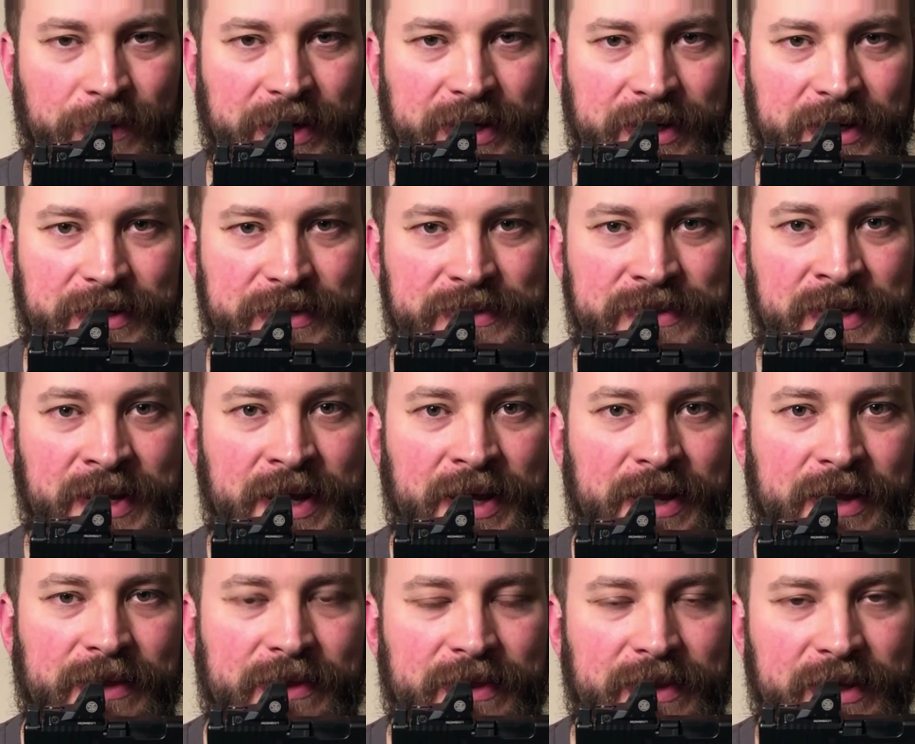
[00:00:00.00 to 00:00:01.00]
radius.
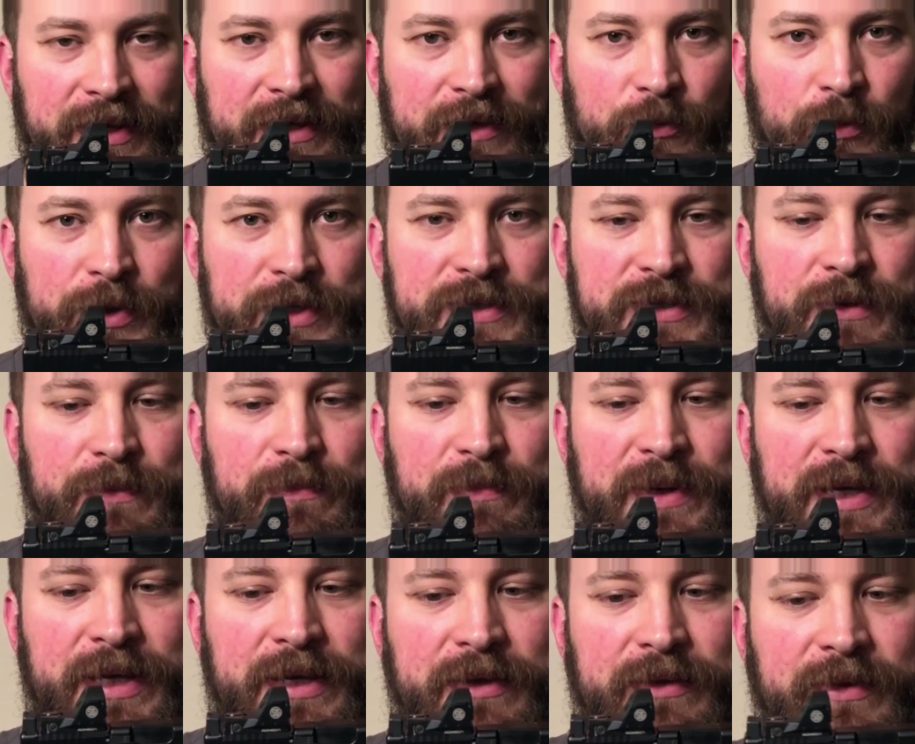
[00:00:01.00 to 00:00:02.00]
The wisdom
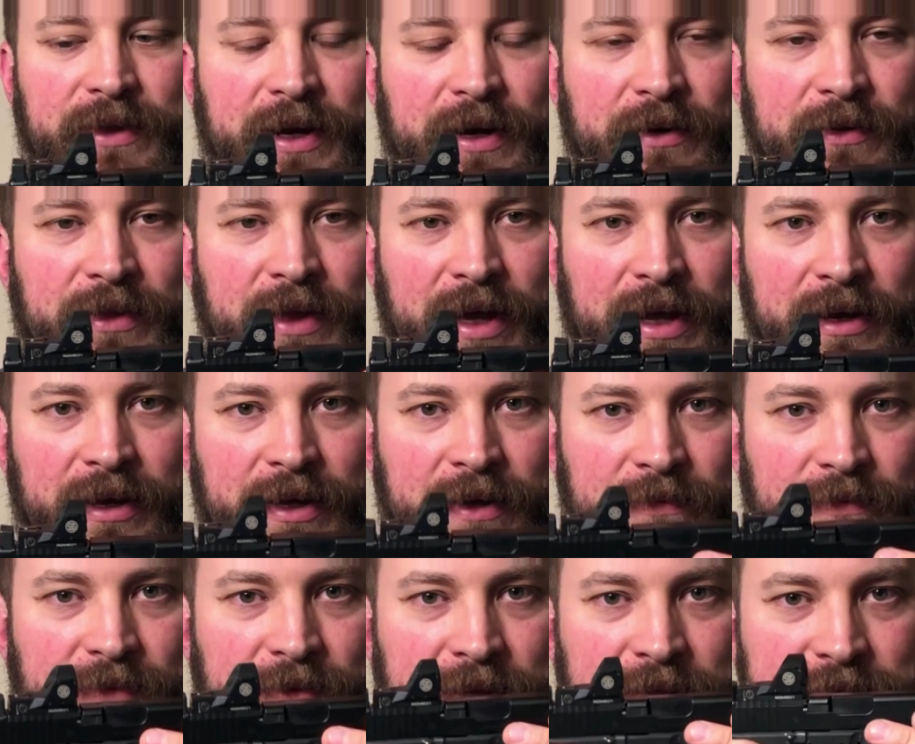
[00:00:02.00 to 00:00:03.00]
being there that
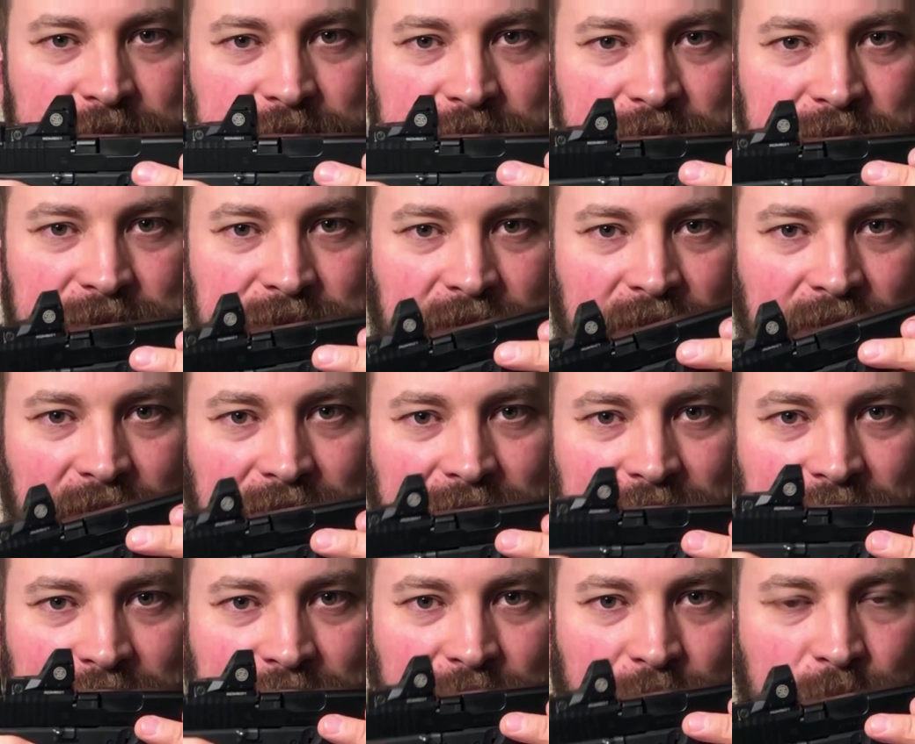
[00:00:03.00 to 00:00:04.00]
if this is a
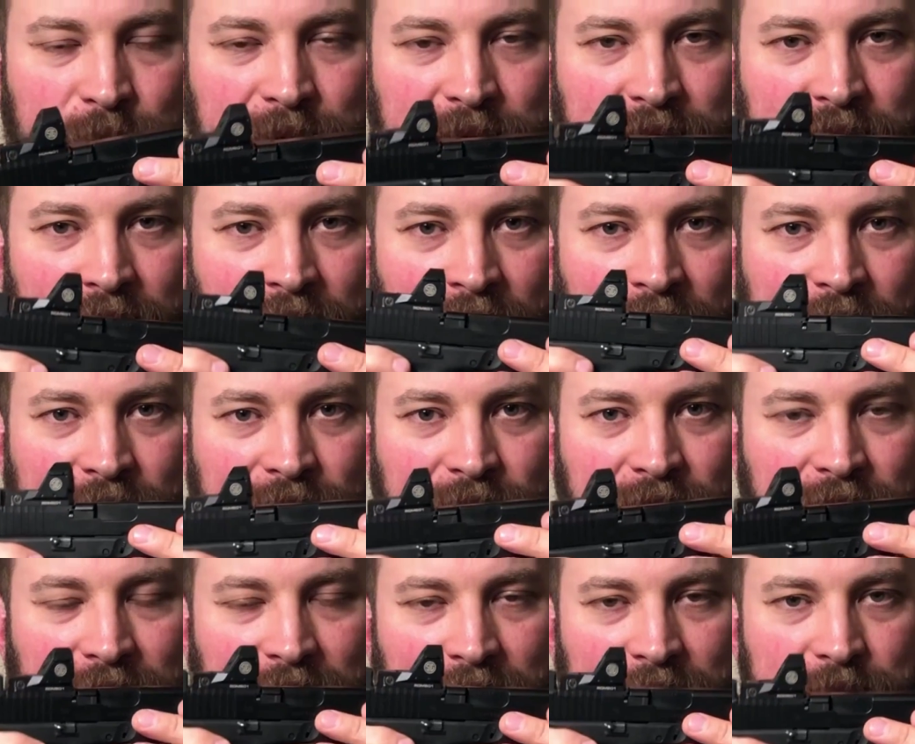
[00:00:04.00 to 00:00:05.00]
little bit out of
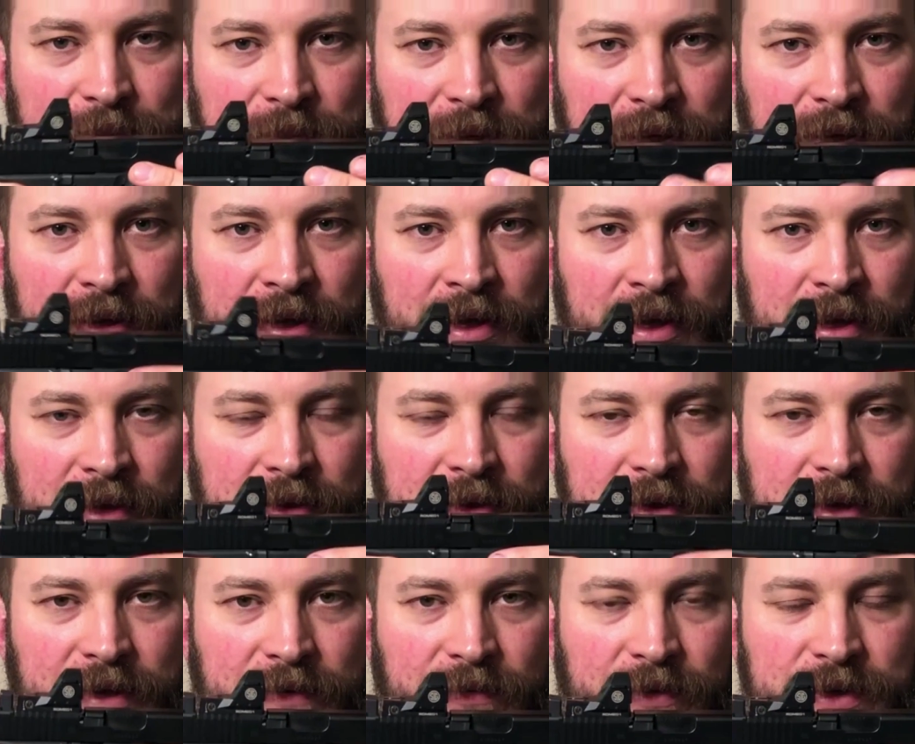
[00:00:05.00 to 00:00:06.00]
alignment,
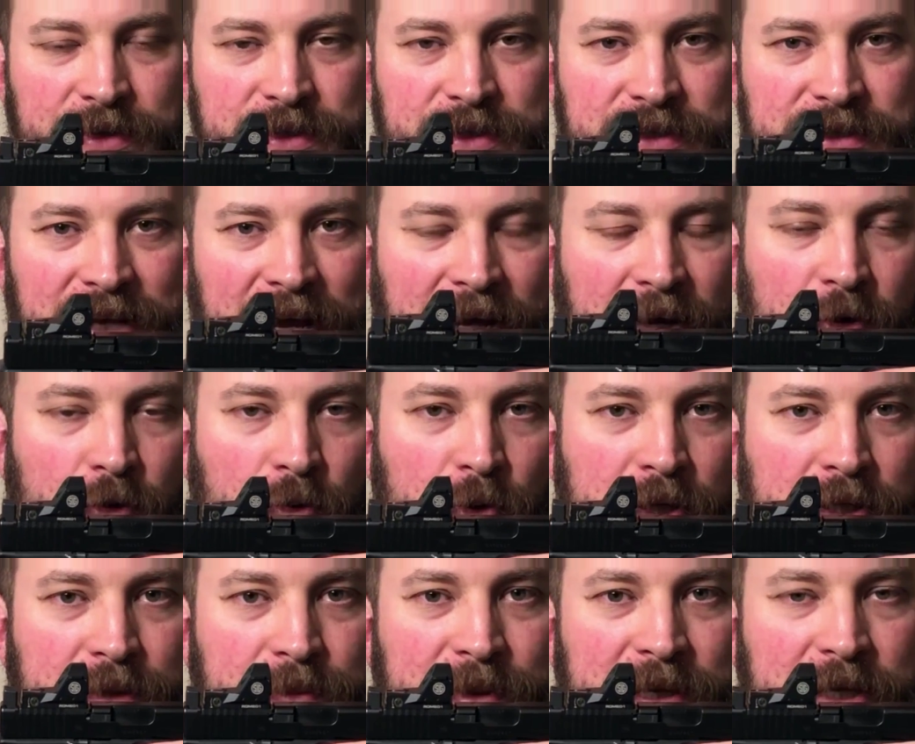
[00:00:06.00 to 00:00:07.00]
the difference is not
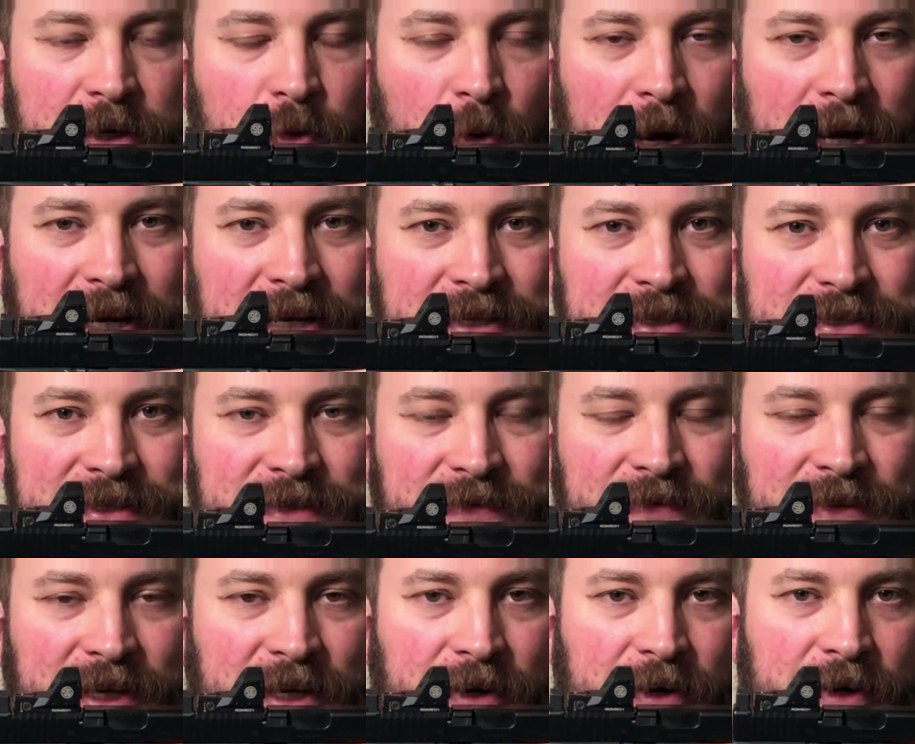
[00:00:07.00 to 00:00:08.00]
going to be quite as
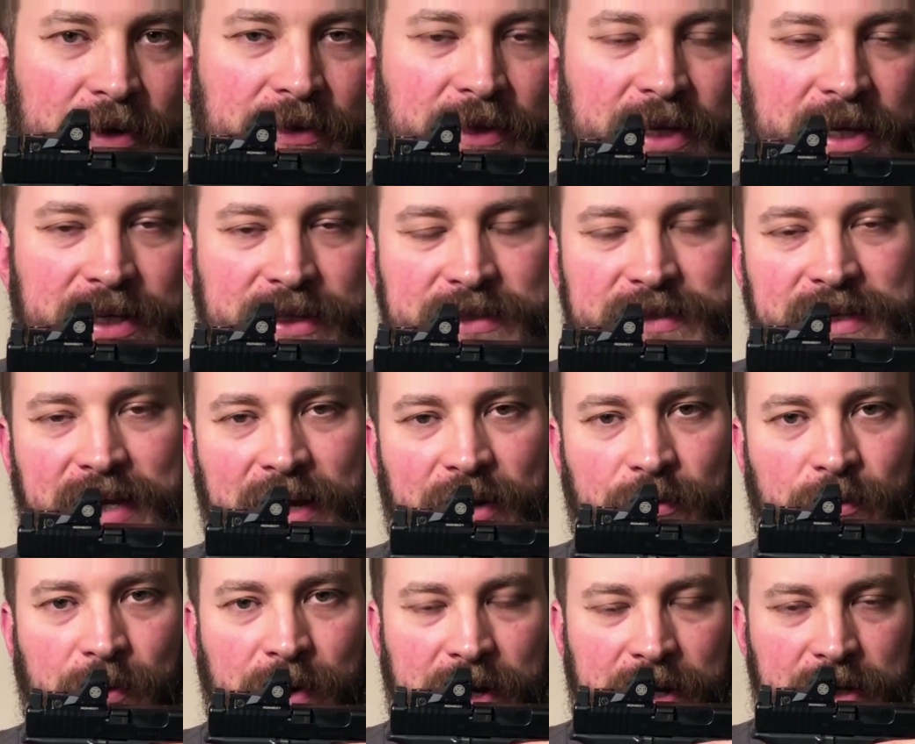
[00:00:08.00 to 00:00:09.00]
severe in the hits
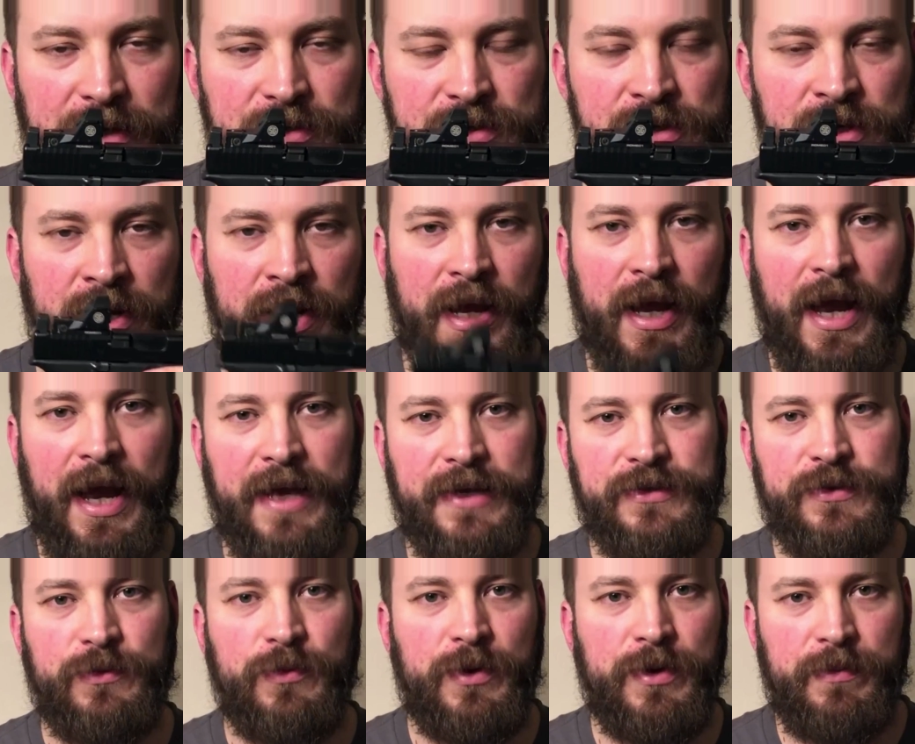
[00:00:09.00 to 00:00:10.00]
down range
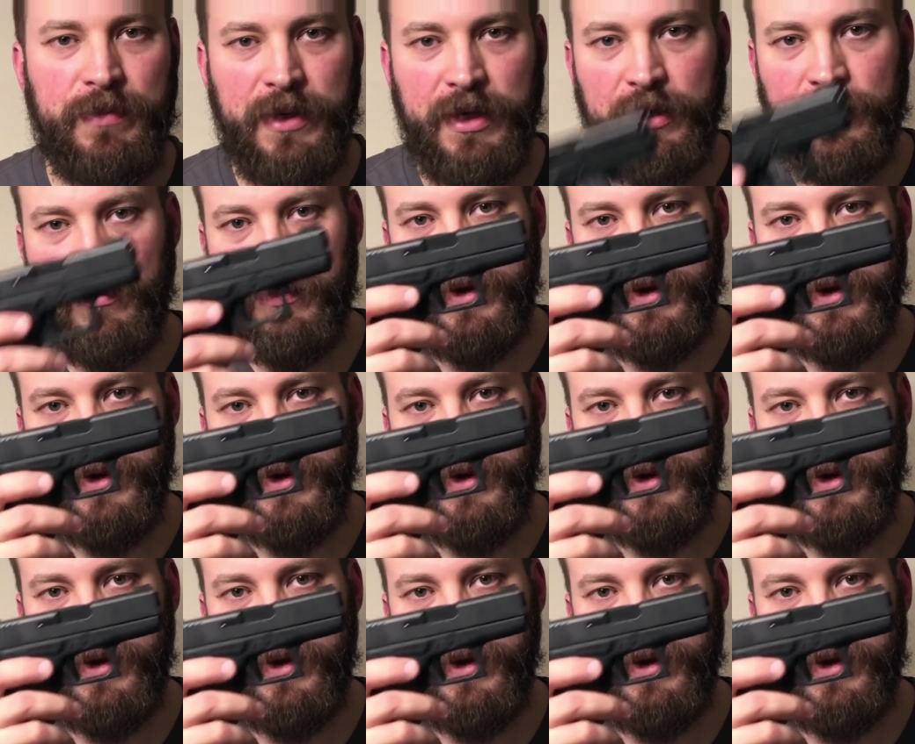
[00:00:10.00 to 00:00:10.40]
as it would be